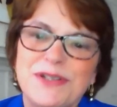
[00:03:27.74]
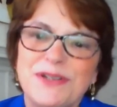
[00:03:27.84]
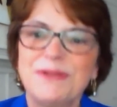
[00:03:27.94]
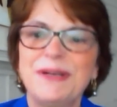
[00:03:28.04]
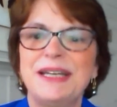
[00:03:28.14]
we're
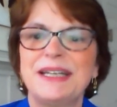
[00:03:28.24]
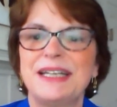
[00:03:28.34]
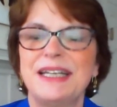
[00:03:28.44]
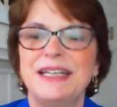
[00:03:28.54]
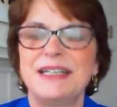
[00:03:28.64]

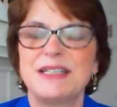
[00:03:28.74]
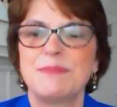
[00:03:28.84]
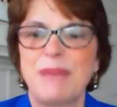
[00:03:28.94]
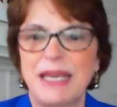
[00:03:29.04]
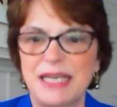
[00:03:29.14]
doing
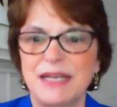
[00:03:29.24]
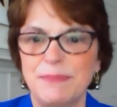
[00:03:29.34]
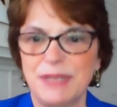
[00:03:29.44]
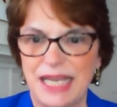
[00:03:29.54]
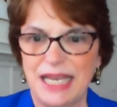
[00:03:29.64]
is
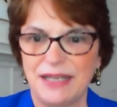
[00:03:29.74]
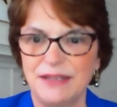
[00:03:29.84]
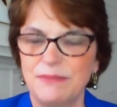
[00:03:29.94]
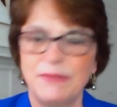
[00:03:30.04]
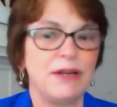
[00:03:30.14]
making a
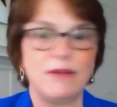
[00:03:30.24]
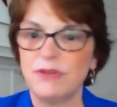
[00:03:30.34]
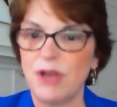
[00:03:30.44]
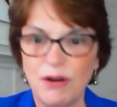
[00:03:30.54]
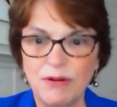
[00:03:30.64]
plan. We
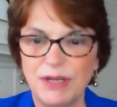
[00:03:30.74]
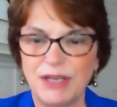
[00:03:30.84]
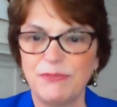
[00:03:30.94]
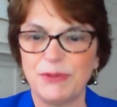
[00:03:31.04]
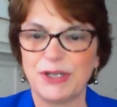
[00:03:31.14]
don't
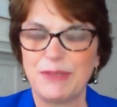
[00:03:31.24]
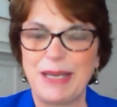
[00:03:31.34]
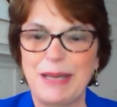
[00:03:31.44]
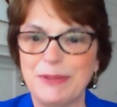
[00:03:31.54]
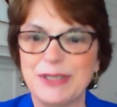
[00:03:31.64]
know if we're
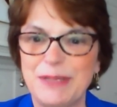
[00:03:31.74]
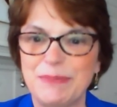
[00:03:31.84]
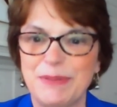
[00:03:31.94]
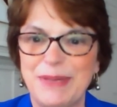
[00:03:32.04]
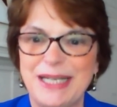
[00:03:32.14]
going to be able
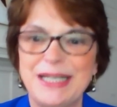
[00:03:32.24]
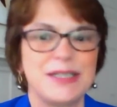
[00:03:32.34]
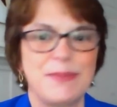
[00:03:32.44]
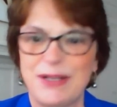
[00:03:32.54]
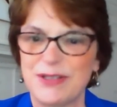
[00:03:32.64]
to implement
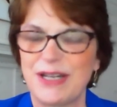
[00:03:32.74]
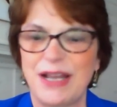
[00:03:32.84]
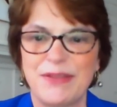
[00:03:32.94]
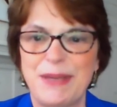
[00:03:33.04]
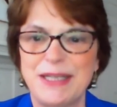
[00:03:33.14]
it. It depends
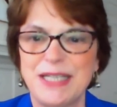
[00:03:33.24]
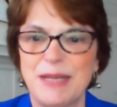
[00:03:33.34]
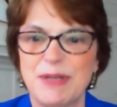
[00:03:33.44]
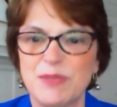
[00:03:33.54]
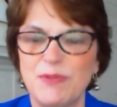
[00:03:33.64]
on how the
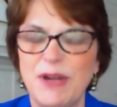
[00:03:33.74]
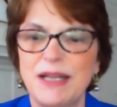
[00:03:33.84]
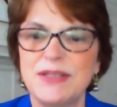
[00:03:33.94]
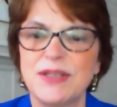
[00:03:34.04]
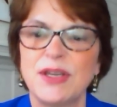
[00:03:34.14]
pandemic
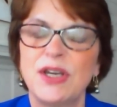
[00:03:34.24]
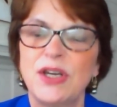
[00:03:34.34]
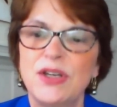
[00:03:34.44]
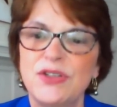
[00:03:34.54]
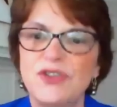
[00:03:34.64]
spreads.
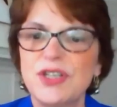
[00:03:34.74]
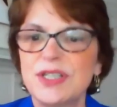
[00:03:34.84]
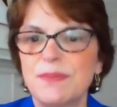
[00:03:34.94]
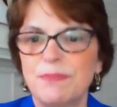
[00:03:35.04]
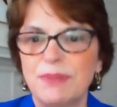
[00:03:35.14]
To
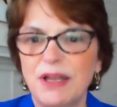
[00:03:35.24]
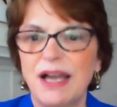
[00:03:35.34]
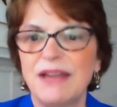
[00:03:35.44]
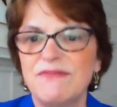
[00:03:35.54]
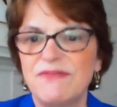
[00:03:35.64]
just
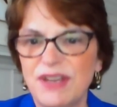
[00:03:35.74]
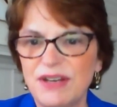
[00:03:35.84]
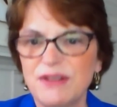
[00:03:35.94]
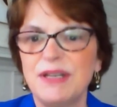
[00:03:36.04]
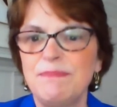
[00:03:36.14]
apply
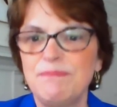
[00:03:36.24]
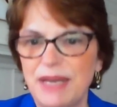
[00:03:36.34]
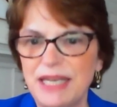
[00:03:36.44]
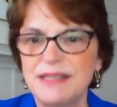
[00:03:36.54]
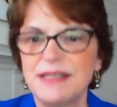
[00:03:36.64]
very
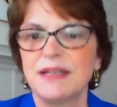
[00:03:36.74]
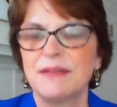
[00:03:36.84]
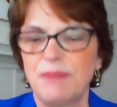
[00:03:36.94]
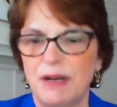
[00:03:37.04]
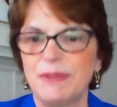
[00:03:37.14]

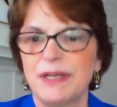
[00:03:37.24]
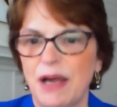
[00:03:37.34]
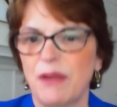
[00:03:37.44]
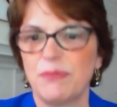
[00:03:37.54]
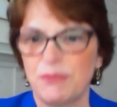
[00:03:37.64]
basic
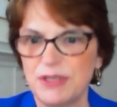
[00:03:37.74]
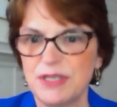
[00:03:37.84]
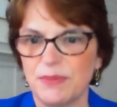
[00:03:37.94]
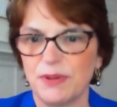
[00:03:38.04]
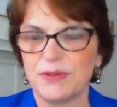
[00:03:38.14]
public health
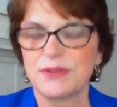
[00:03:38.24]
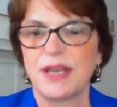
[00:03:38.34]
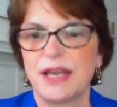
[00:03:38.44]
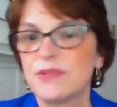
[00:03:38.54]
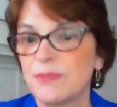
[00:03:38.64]

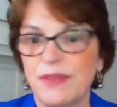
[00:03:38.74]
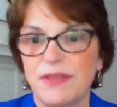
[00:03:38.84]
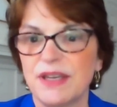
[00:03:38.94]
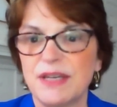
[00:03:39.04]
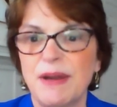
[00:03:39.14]
principles as we
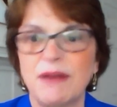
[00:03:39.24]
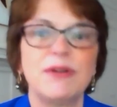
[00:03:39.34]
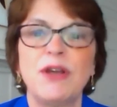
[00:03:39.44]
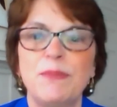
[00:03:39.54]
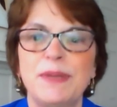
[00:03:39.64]
think
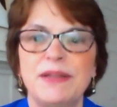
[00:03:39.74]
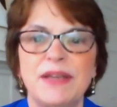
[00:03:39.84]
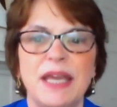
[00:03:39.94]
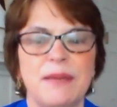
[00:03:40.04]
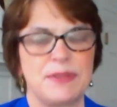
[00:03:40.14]
about
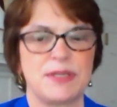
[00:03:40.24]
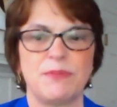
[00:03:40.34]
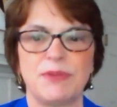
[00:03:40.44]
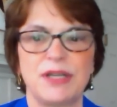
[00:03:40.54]
reopening the campus and